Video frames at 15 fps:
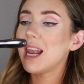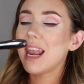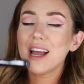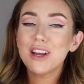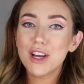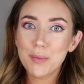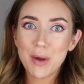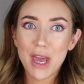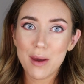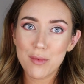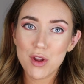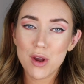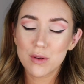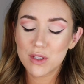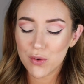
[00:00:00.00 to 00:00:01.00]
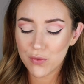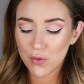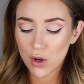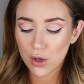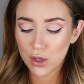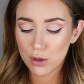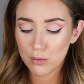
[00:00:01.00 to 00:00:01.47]
Lancome Hypnose
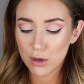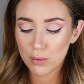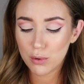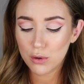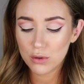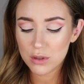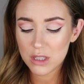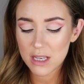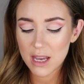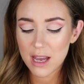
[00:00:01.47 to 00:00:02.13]
Volume Porter,